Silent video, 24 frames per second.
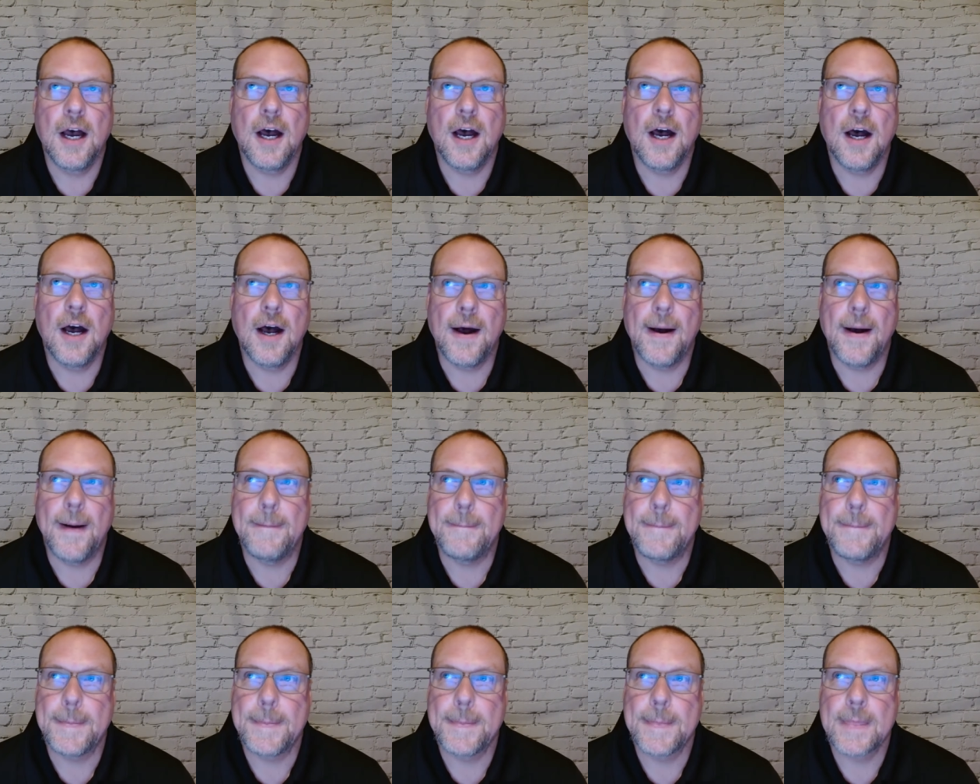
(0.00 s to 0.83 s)

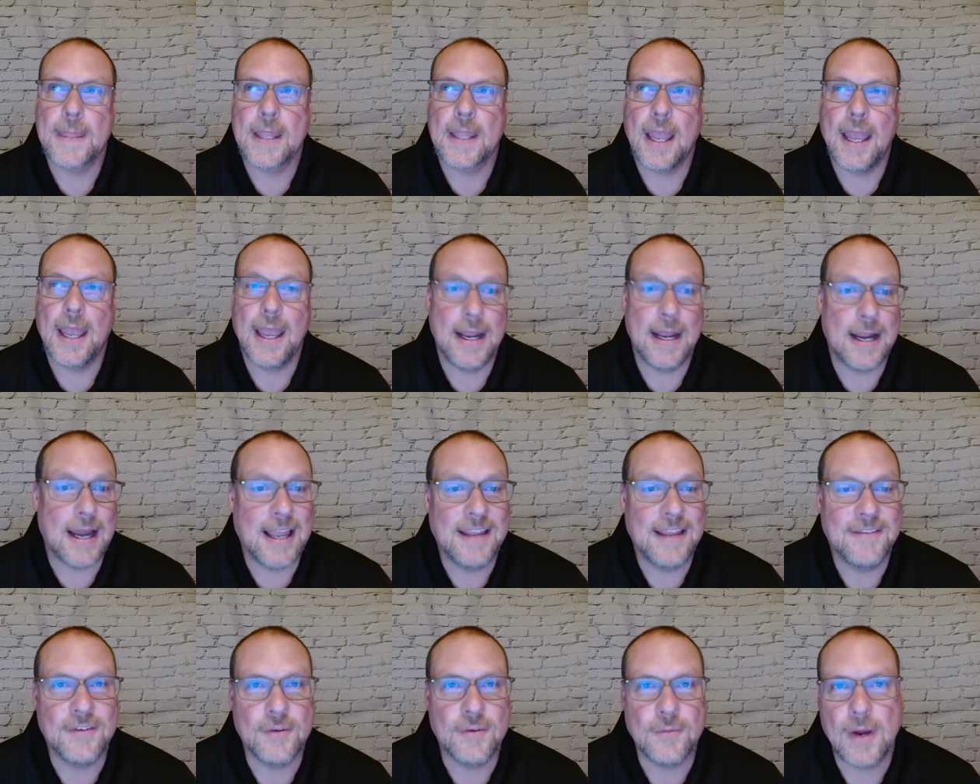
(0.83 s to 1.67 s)
um, and i
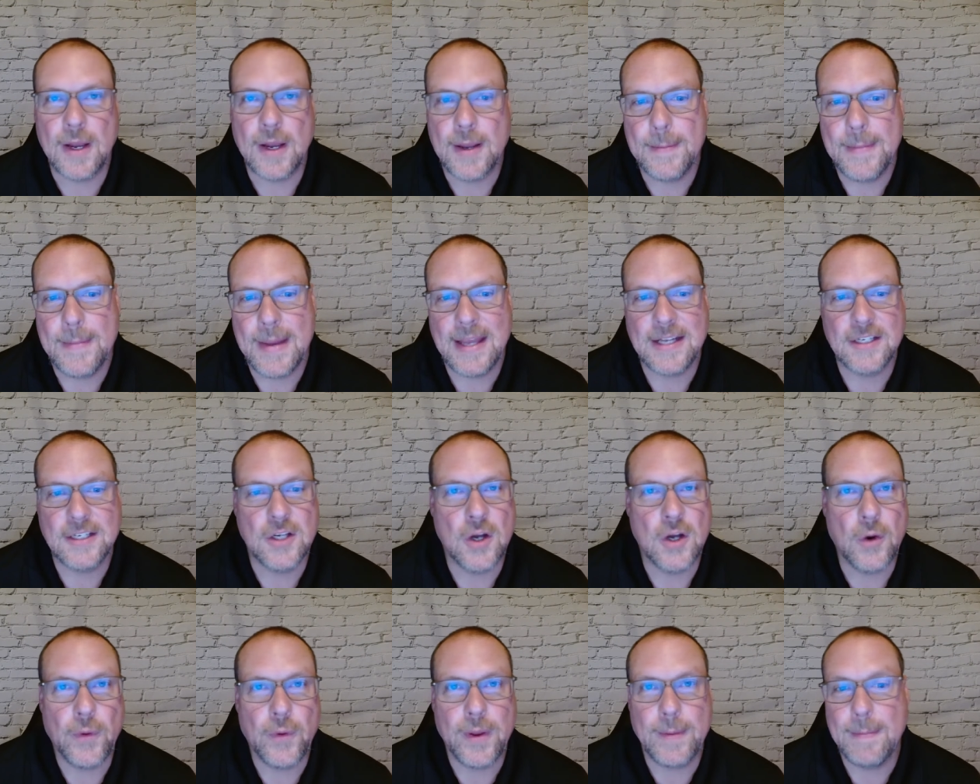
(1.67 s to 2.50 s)
even recommend
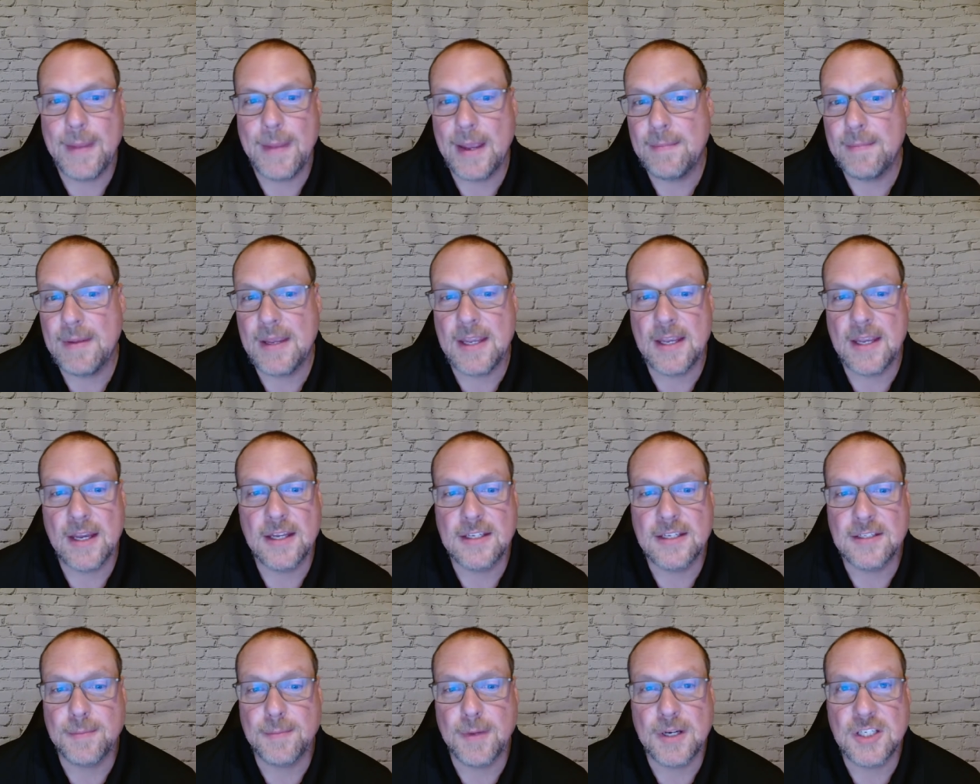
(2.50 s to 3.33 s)
going maybe
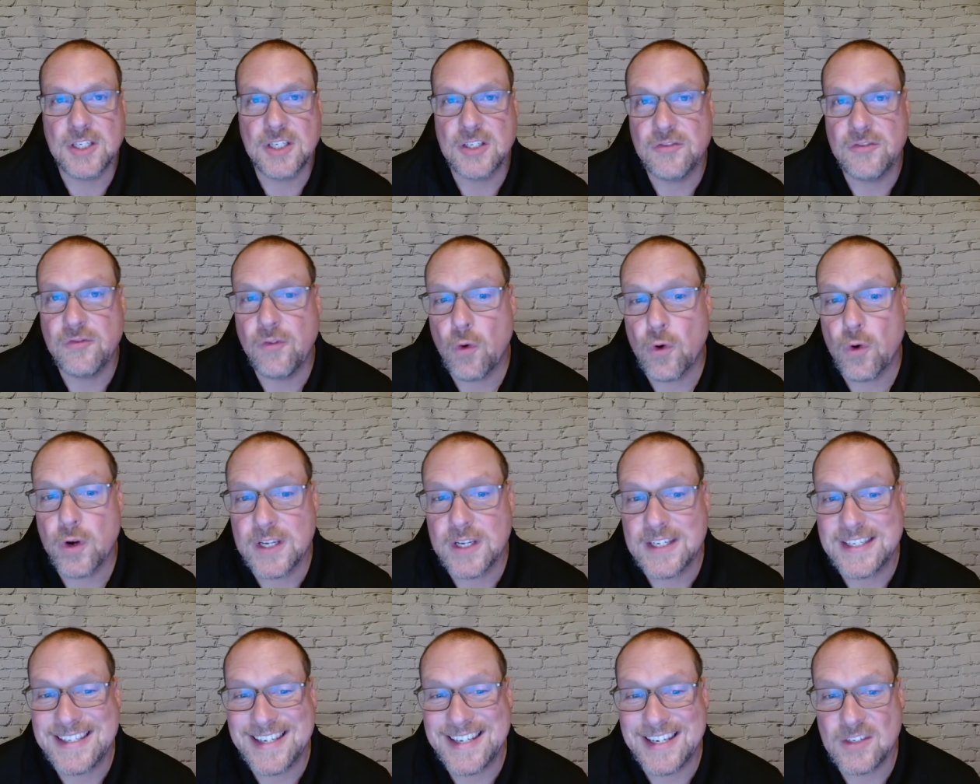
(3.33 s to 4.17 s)
as much as four to
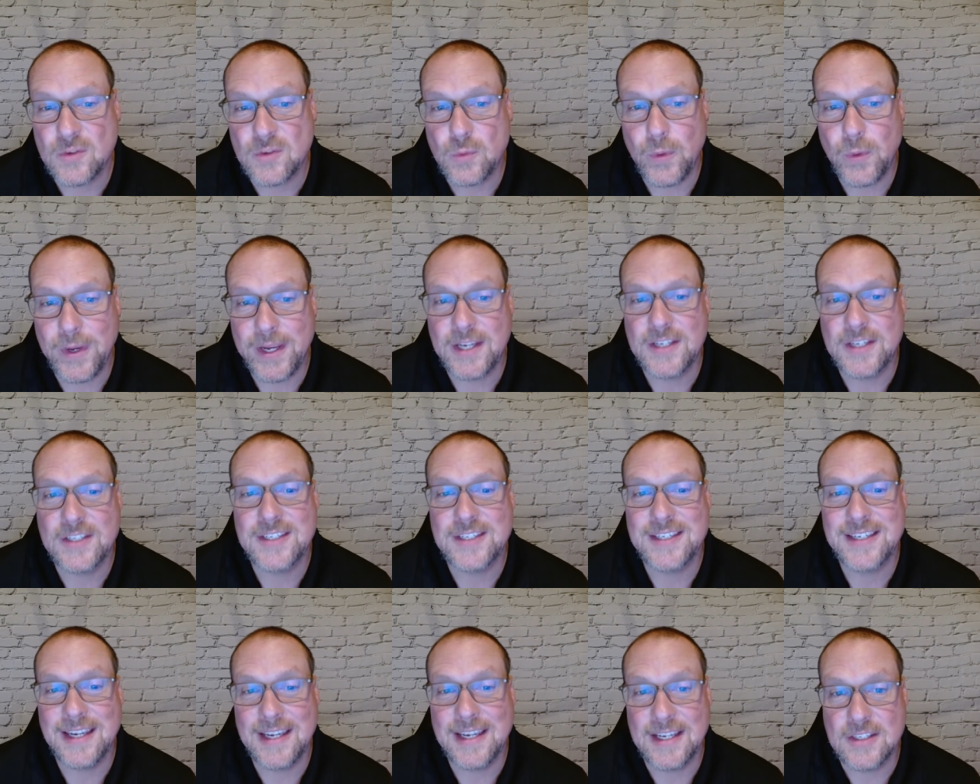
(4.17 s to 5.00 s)
six
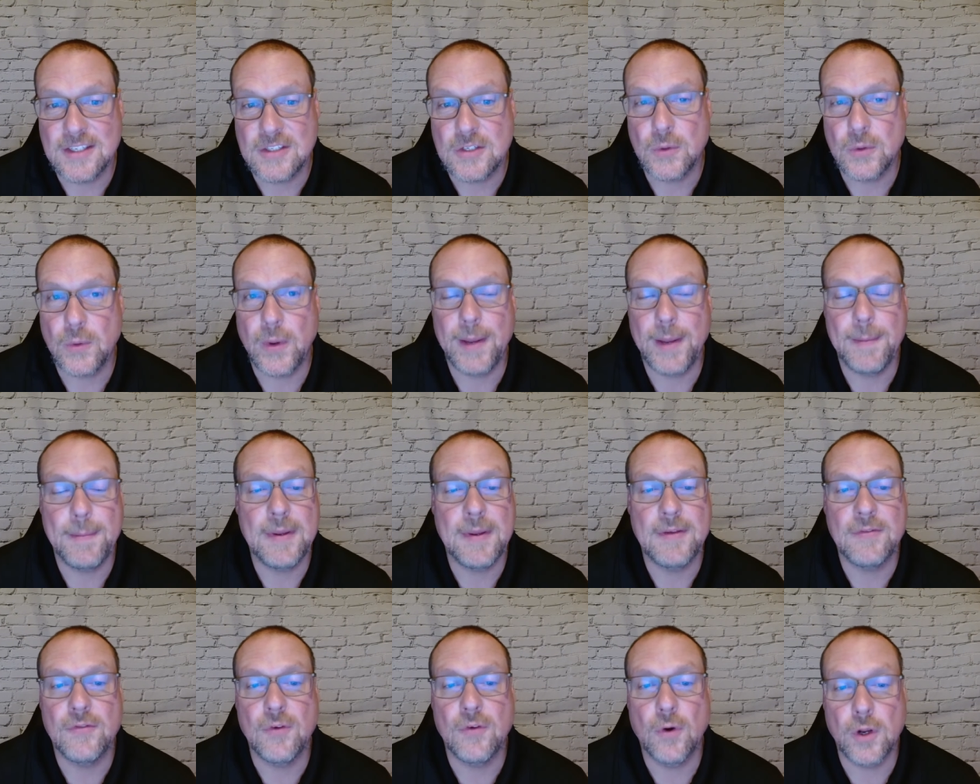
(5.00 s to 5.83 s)
weeks into it
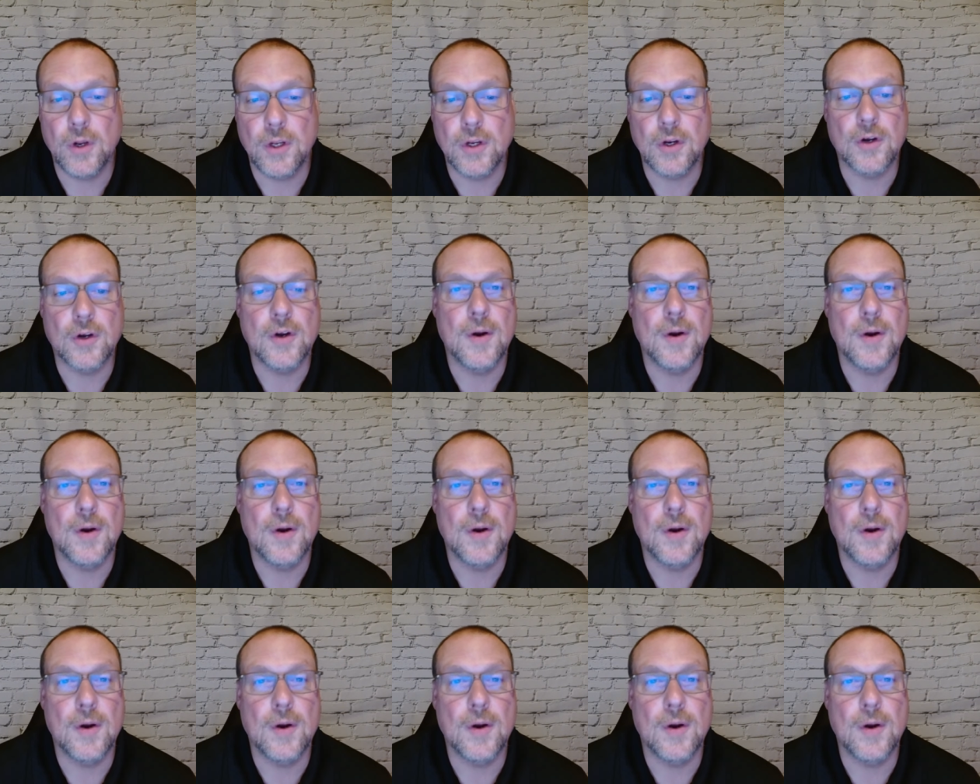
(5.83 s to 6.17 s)
before you're